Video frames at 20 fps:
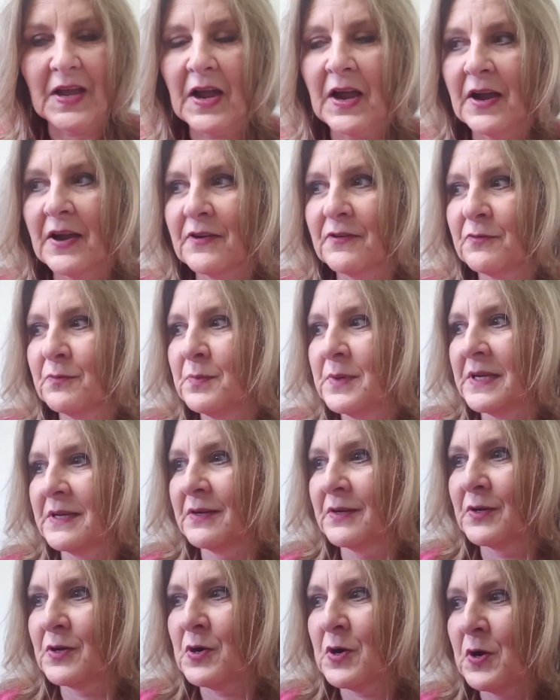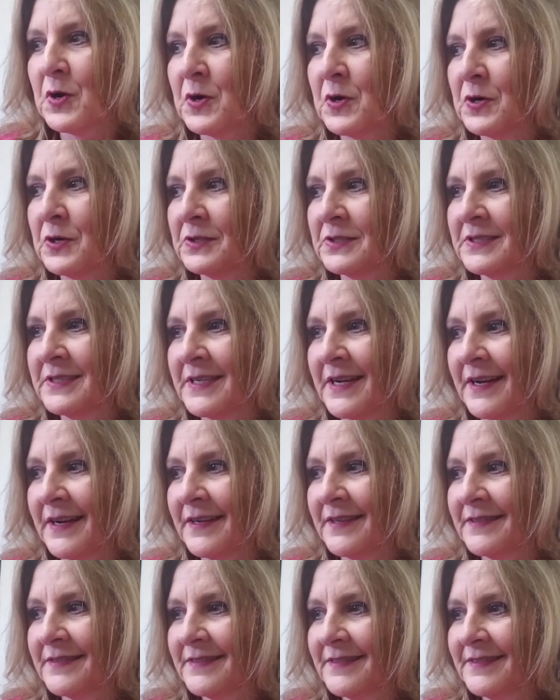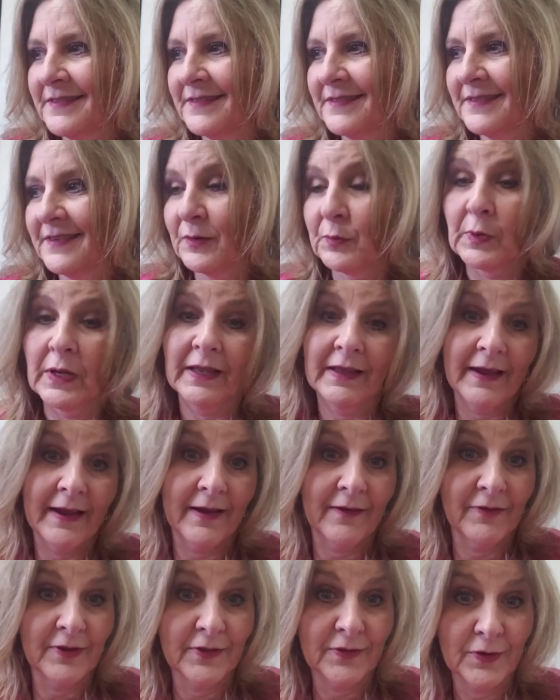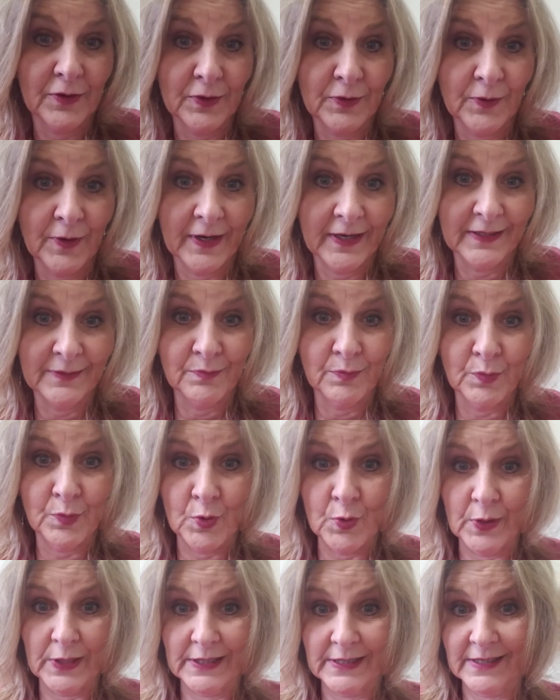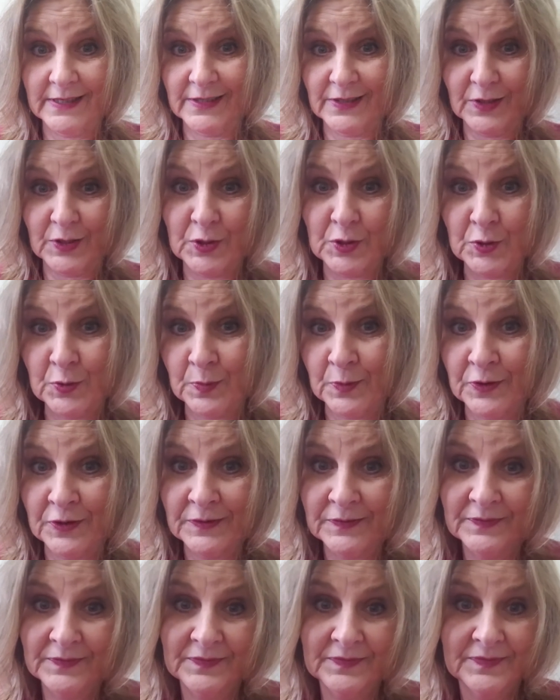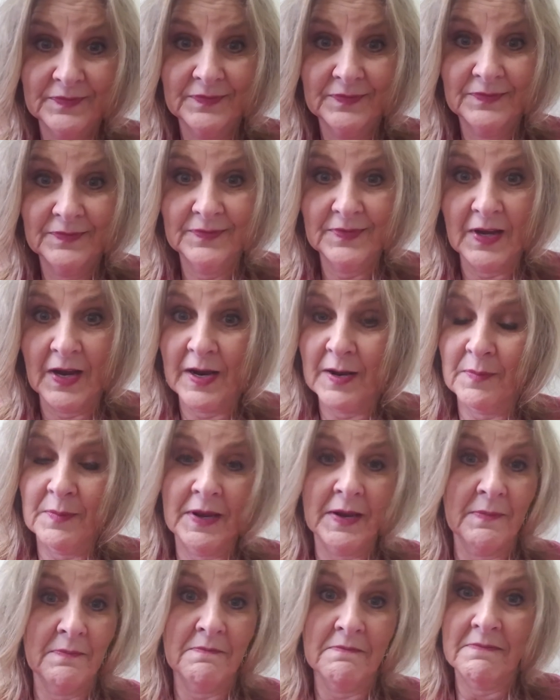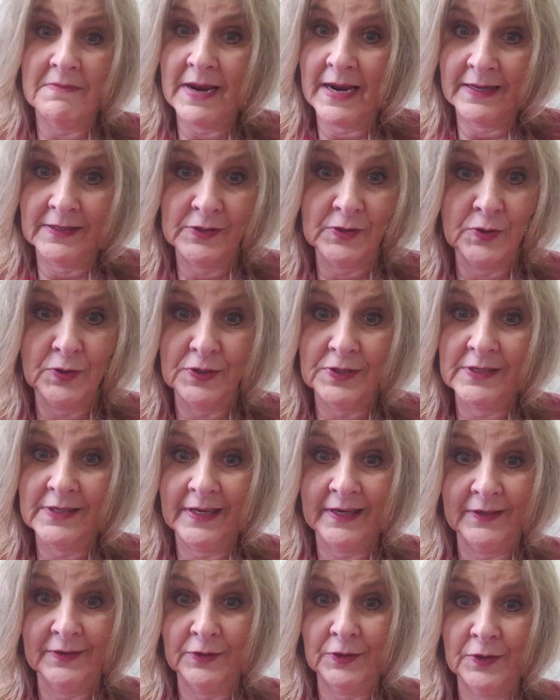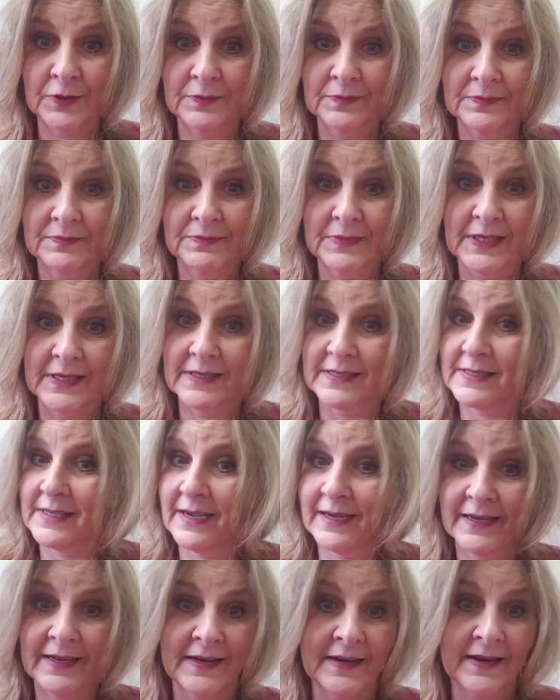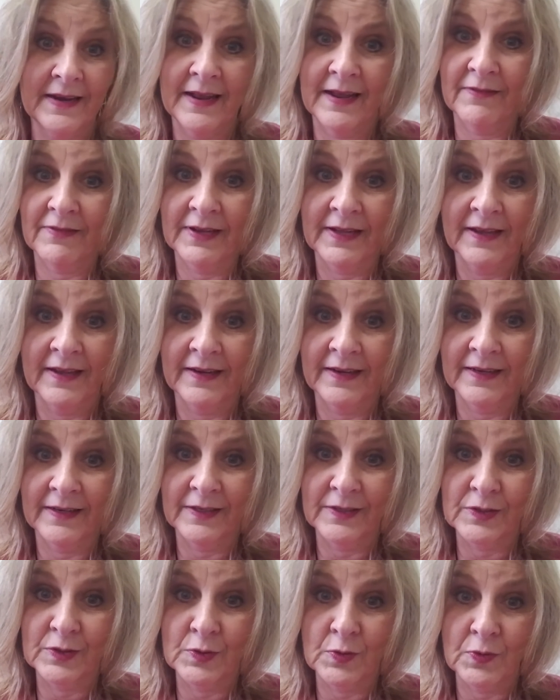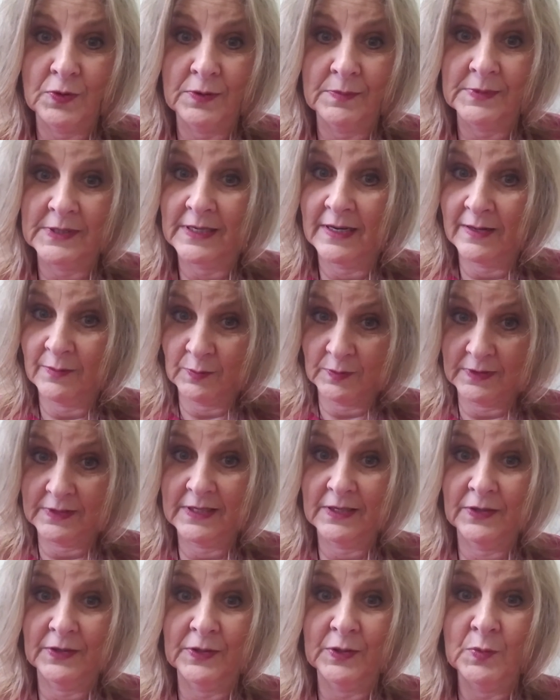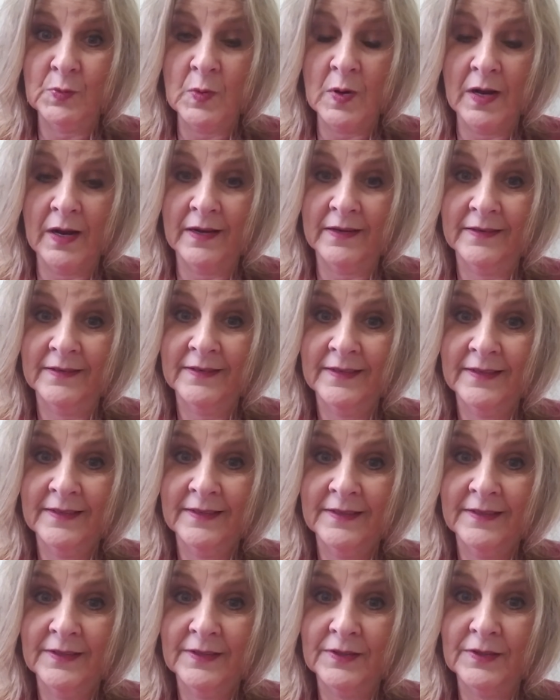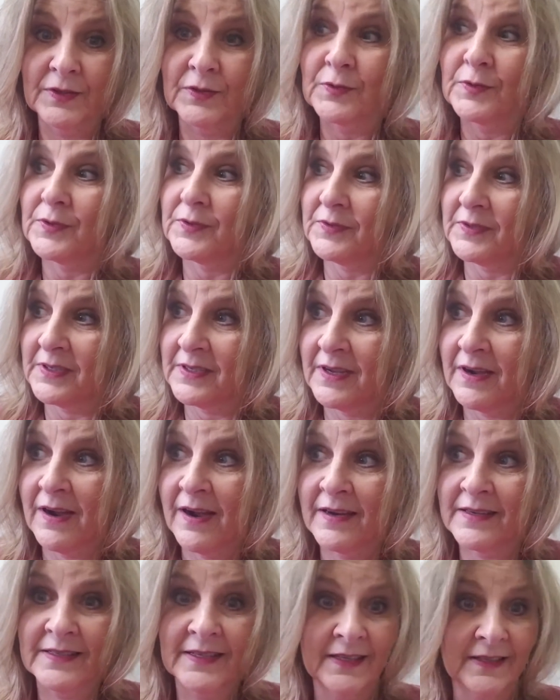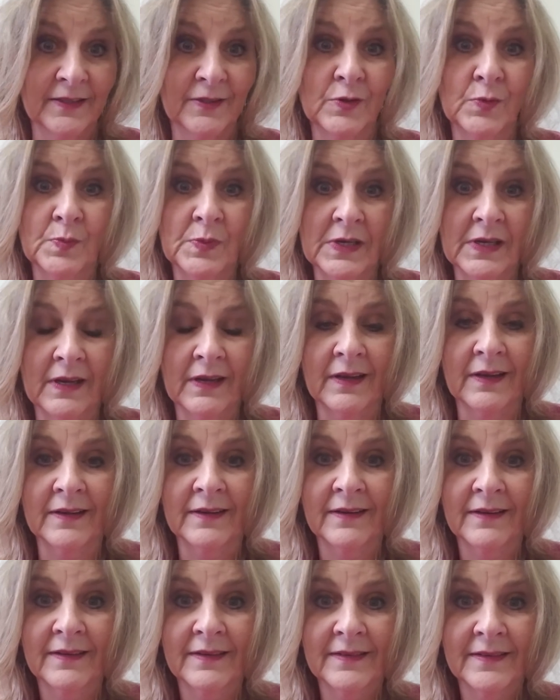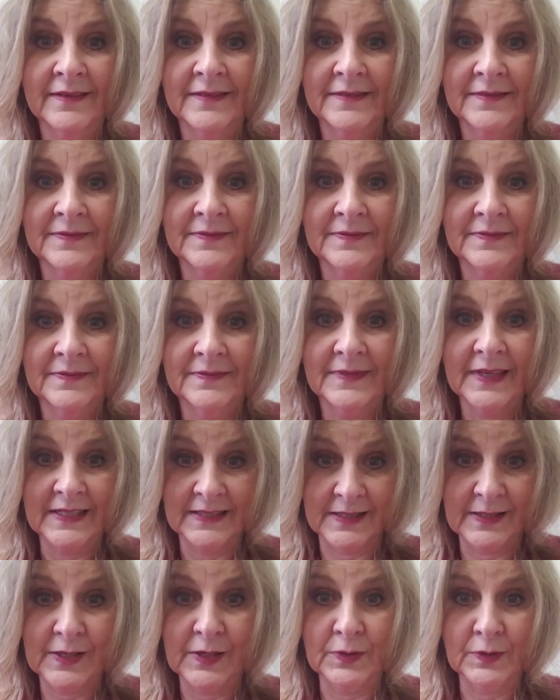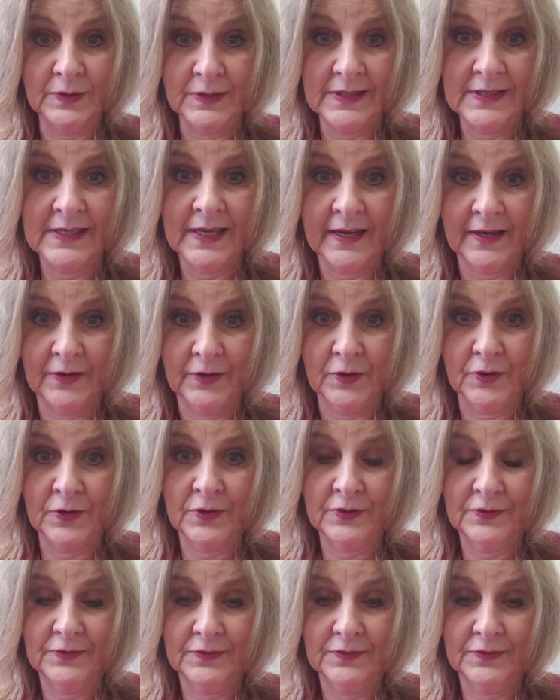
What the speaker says: I've been called, well, I have a third grade boy sense of humor. I am a master sailor because I can navigate any storms. And I will tell you what, you do not get to be a skilled sailor